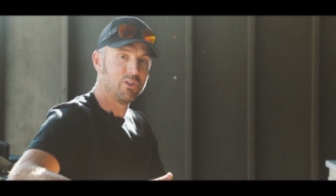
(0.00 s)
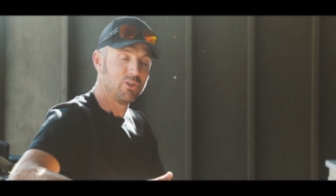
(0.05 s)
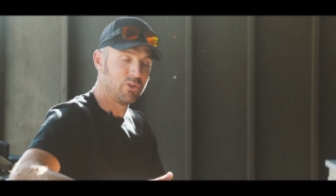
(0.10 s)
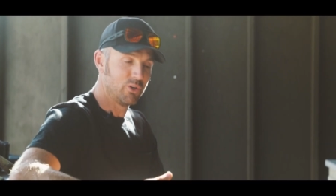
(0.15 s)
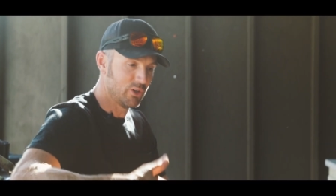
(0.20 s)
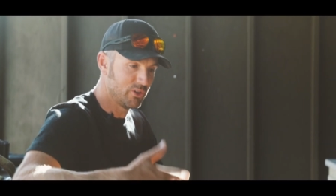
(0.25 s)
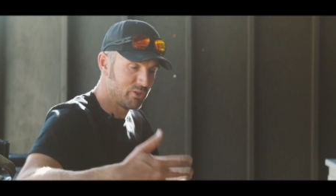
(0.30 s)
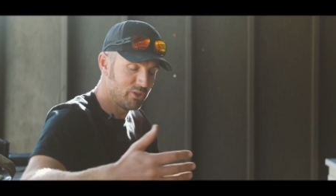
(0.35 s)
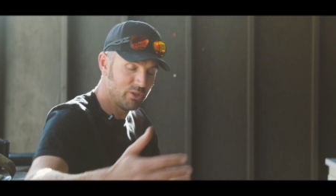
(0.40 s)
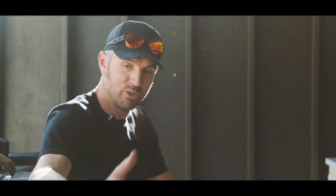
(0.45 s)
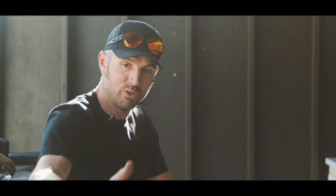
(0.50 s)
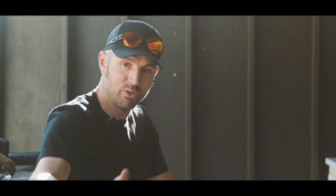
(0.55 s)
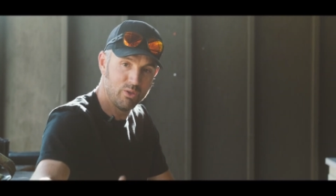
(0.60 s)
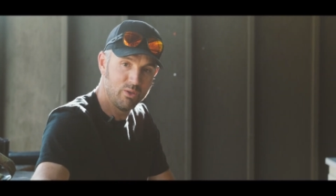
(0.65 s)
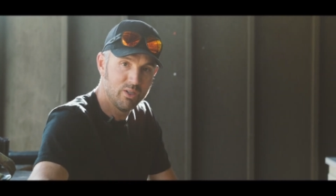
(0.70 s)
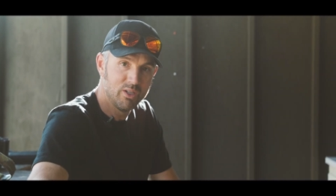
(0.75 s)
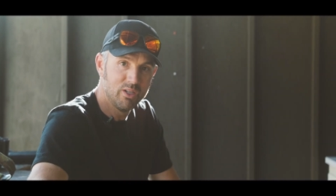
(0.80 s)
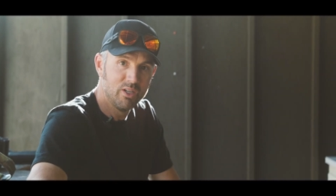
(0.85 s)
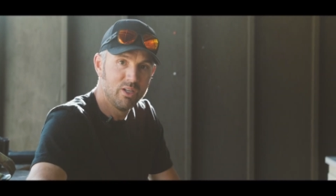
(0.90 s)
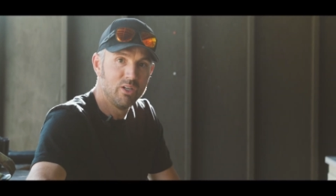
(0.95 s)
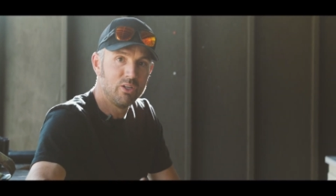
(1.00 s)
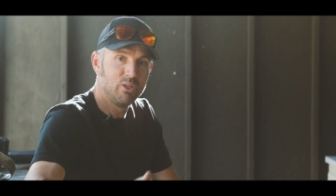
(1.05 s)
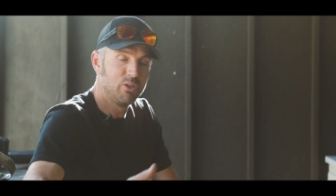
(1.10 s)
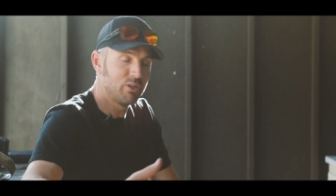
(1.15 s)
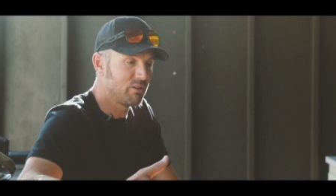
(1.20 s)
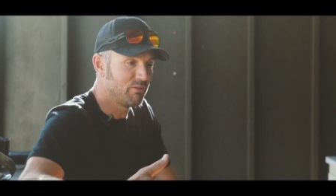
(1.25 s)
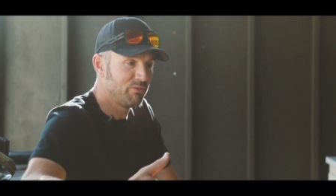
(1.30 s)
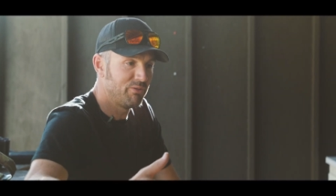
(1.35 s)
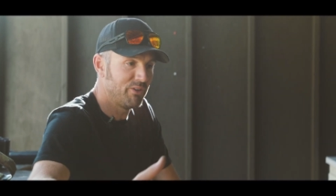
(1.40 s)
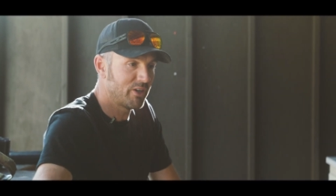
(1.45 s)
You're a dude, you
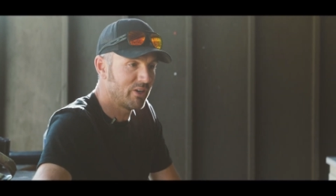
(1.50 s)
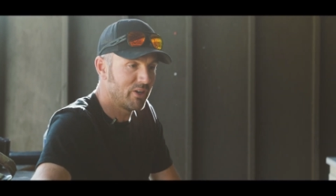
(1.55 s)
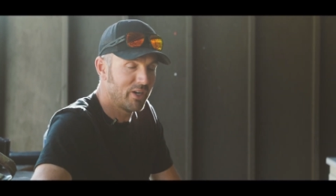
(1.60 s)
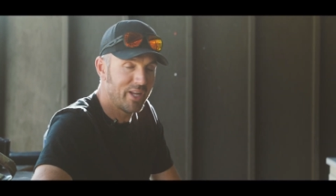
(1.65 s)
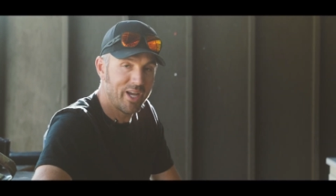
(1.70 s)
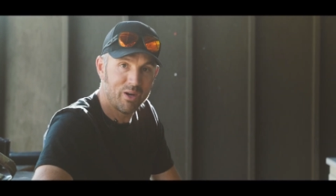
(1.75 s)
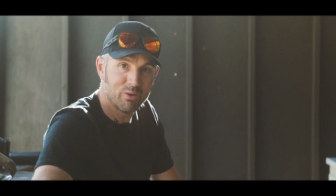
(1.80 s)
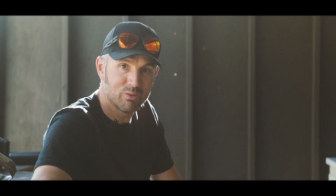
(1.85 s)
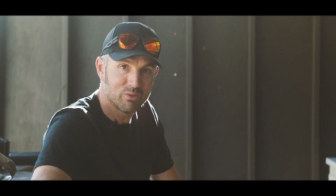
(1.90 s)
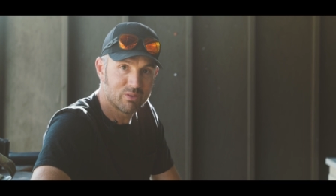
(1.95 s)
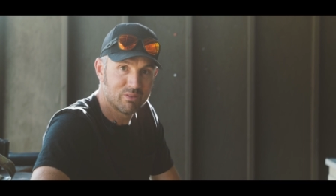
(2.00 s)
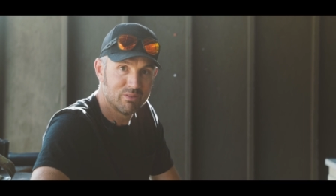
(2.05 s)
can figure it out.